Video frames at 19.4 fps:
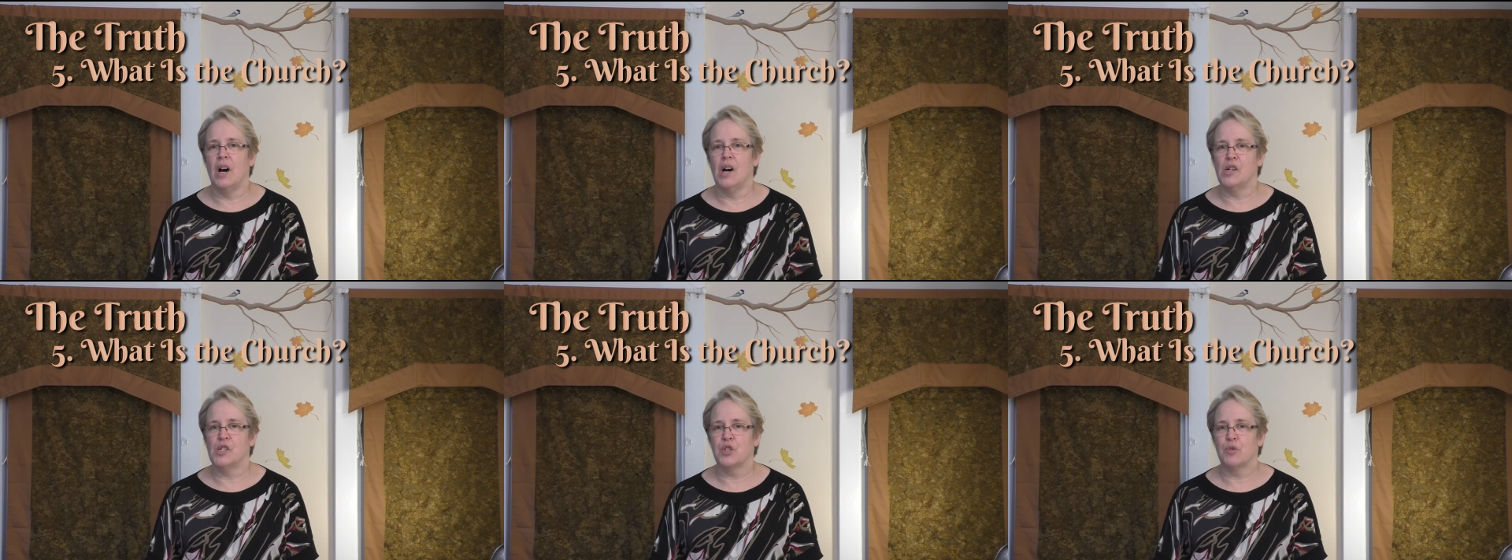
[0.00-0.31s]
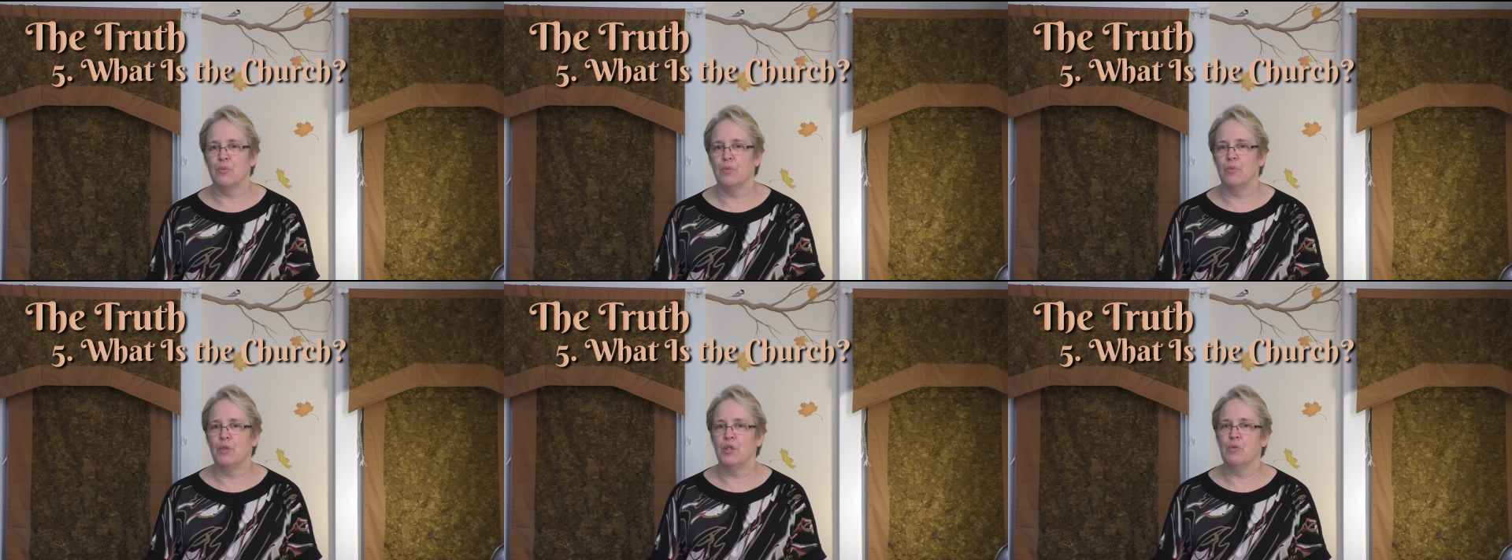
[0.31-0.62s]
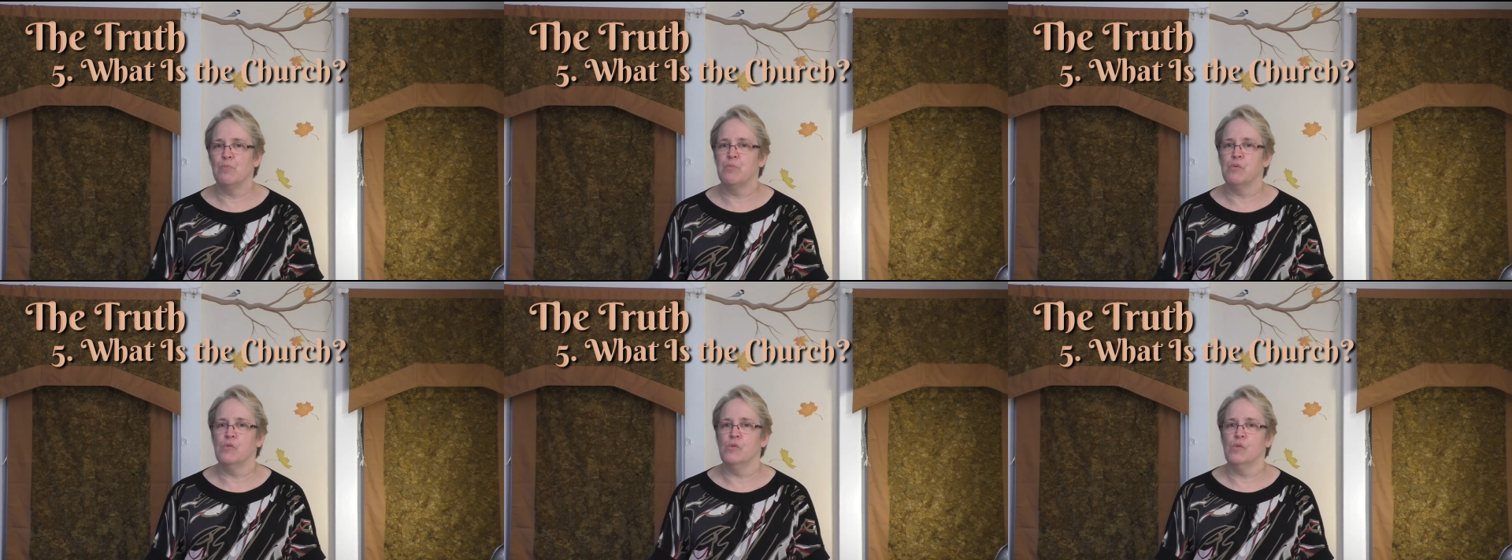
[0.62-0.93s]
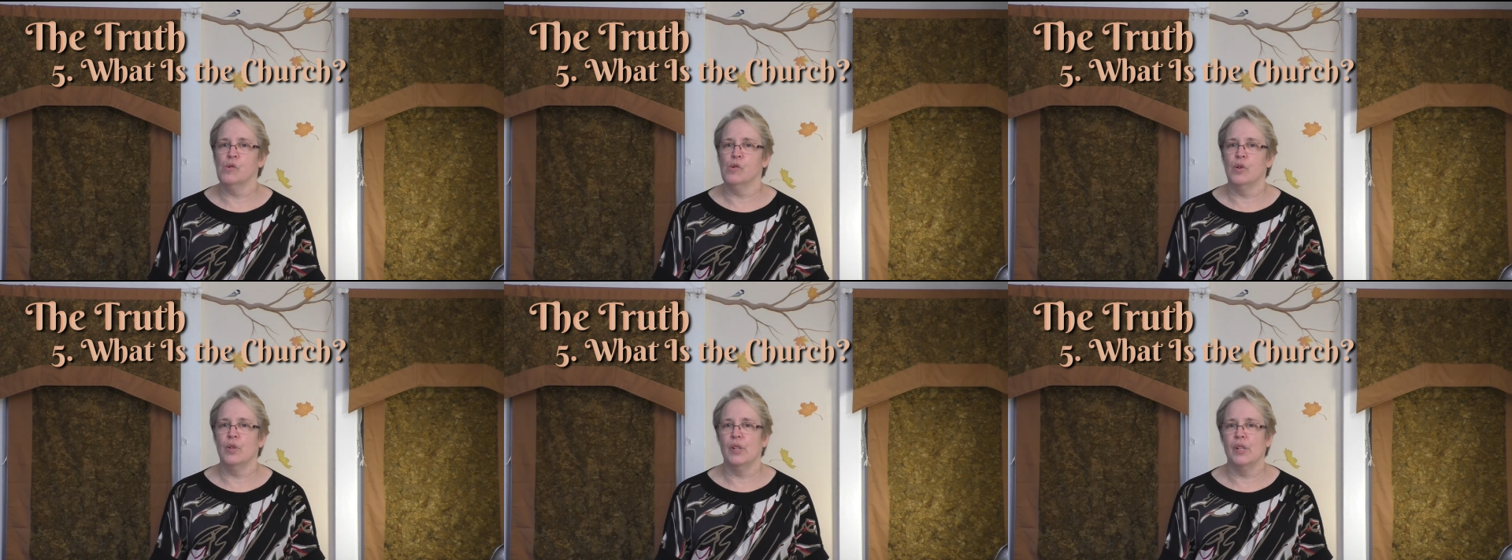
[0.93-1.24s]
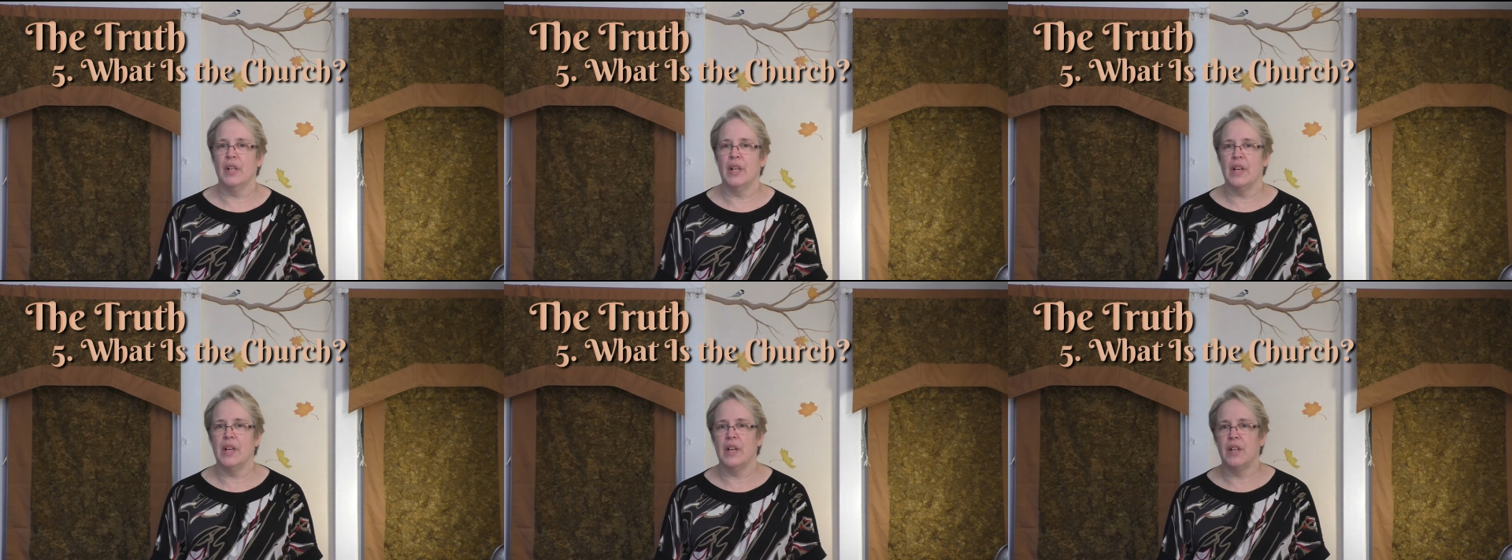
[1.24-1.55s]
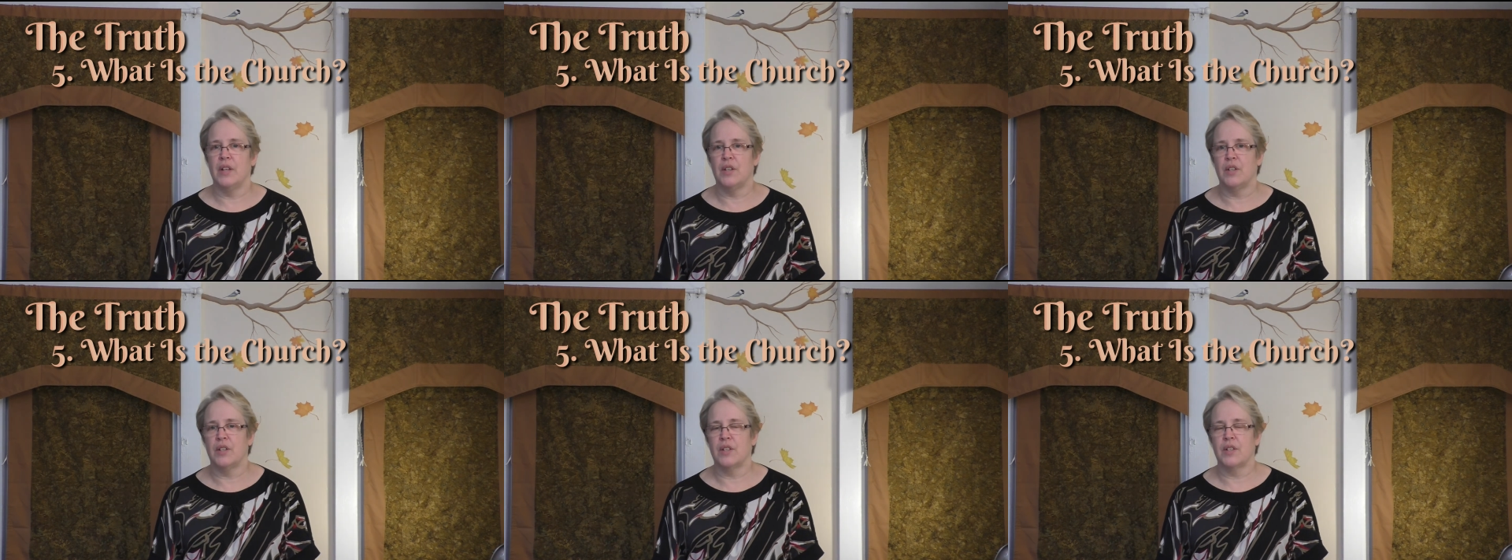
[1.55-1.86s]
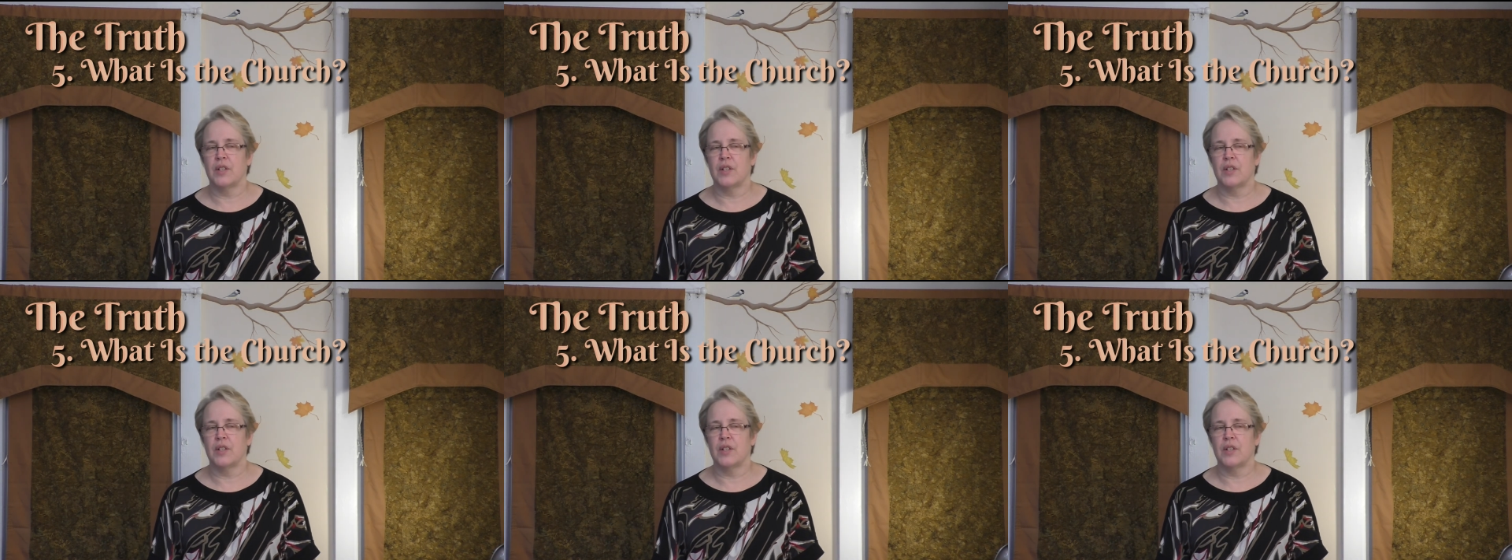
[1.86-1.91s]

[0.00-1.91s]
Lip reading: swim in the pool. And